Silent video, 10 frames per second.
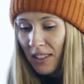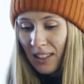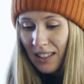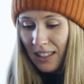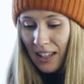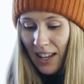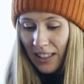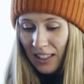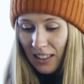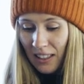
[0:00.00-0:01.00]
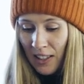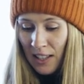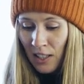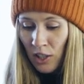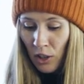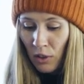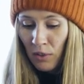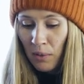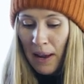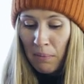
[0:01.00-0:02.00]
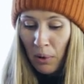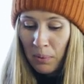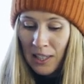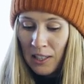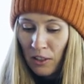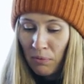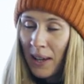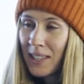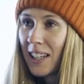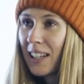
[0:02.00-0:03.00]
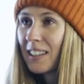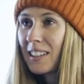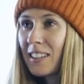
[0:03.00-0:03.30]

Yeah. Like these are two of the main properties of plastic.